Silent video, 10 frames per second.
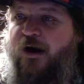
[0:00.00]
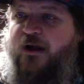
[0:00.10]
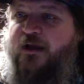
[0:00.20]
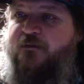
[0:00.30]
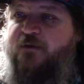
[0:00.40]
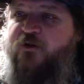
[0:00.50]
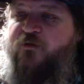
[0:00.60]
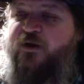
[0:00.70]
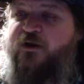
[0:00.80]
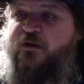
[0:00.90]
Give me
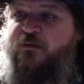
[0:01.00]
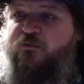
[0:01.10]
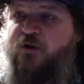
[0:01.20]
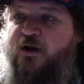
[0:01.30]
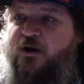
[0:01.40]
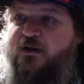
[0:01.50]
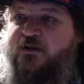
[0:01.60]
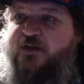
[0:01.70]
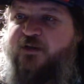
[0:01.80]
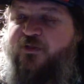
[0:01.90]
Green and LeBron,
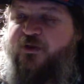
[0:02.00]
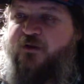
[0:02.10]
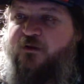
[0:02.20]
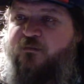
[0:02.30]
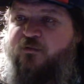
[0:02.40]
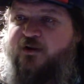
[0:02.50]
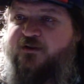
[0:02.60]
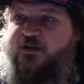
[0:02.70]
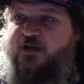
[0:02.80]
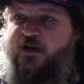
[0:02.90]
because I think
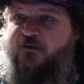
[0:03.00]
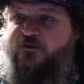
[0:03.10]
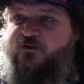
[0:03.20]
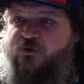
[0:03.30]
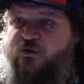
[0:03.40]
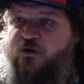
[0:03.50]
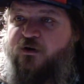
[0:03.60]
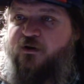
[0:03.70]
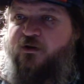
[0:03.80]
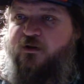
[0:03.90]
LeBron's going to outscore
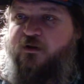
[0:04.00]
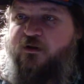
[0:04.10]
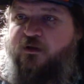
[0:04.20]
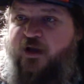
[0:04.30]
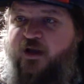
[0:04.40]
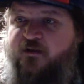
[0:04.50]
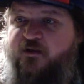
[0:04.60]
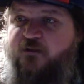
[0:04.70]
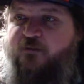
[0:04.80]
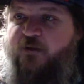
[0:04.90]

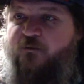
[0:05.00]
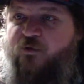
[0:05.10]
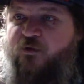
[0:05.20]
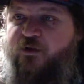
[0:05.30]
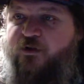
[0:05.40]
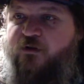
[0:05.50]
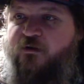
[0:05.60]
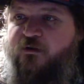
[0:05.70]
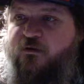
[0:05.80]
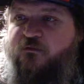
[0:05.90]
AD by more than
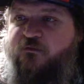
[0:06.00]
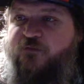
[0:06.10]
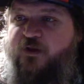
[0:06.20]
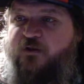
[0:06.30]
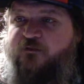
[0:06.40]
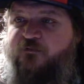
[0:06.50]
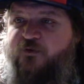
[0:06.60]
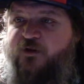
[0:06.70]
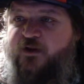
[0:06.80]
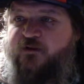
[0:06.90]

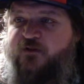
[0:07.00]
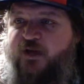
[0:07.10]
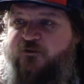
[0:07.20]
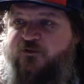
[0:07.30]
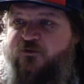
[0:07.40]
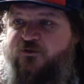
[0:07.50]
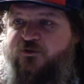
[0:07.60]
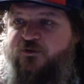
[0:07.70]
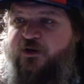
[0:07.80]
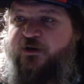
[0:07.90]
Fournier outscores
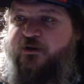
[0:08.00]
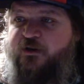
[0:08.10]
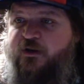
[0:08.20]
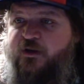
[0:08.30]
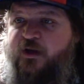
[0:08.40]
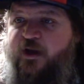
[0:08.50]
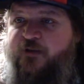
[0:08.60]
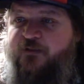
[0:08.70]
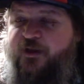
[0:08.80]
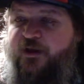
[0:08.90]
Green.
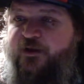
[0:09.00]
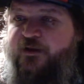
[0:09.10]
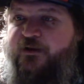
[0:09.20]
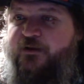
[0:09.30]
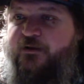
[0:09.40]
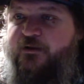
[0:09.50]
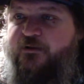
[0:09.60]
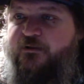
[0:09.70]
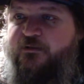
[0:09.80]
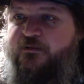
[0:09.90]
And then,
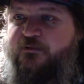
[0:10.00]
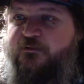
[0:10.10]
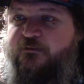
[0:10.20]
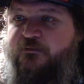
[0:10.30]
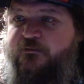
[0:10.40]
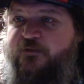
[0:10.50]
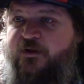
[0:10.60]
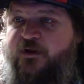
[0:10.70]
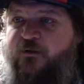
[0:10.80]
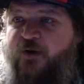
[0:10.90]

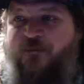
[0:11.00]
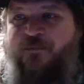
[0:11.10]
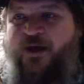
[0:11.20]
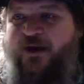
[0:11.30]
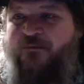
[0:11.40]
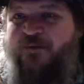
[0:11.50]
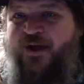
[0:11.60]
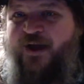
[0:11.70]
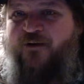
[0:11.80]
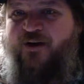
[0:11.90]
I'm not a big
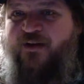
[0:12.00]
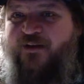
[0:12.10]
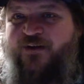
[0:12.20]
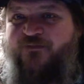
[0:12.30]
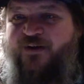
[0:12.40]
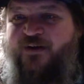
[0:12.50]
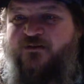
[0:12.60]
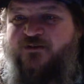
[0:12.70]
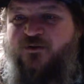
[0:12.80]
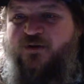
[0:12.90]
Aaron Holiday fan,
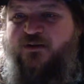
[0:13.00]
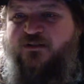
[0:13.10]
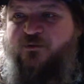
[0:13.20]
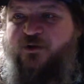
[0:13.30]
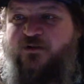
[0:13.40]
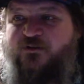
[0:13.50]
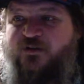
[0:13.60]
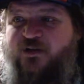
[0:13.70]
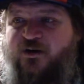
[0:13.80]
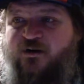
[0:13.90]
so get someone else
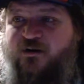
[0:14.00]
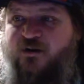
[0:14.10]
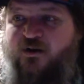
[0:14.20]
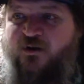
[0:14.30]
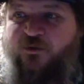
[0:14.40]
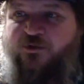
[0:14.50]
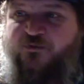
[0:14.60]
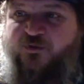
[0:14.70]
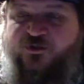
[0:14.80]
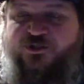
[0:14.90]
in there with
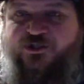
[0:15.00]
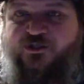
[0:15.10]
Vooch.